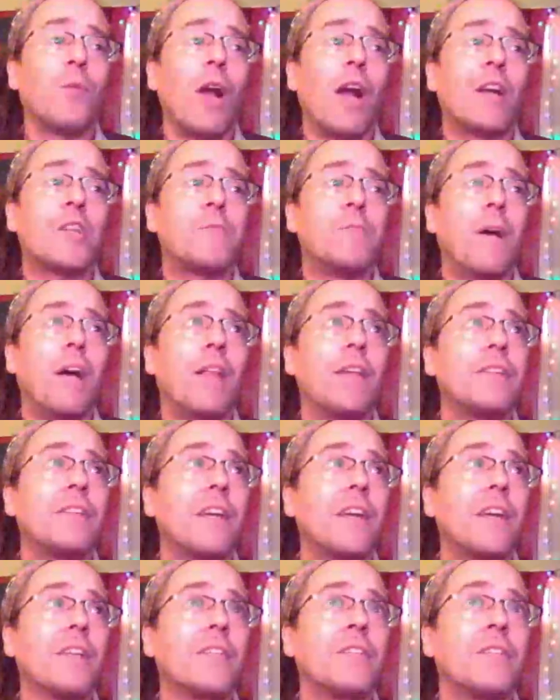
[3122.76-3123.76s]
The Rock's
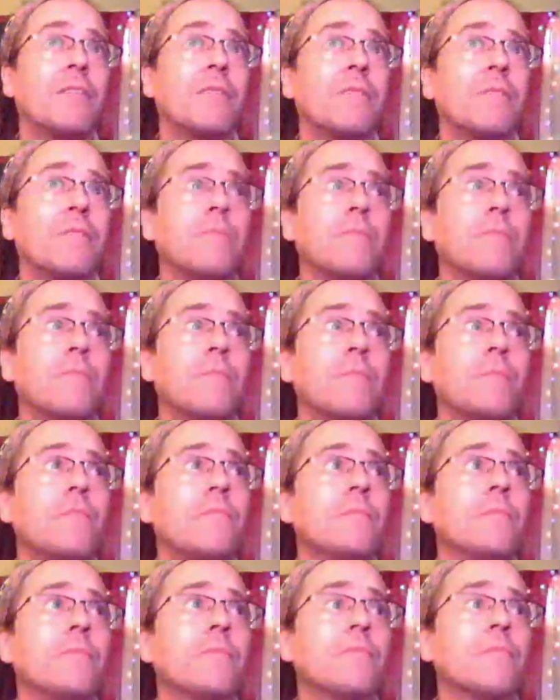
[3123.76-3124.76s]
politics.
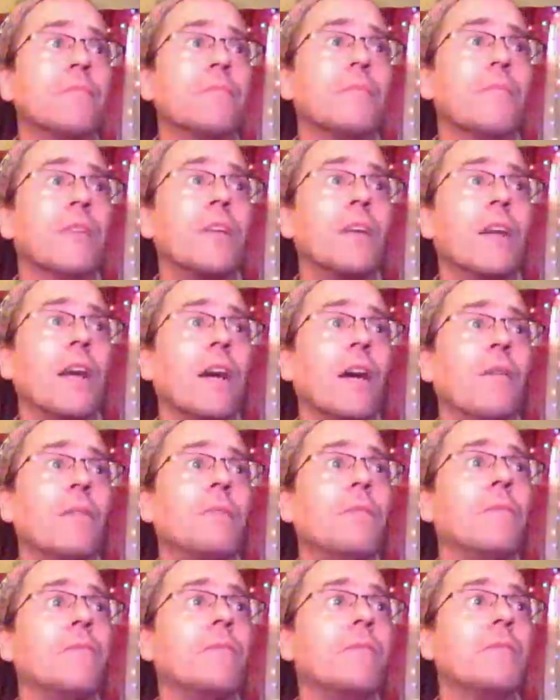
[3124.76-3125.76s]
You know?